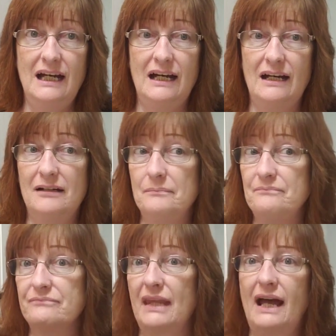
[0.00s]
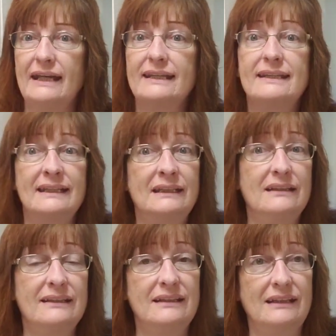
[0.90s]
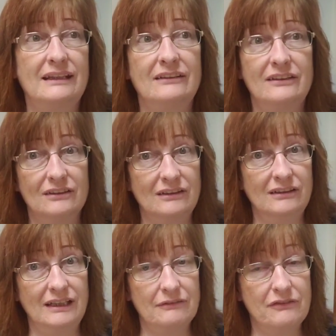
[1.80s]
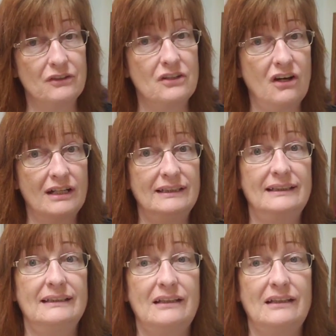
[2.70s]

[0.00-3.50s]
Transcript: Um, I think they if they're not in the,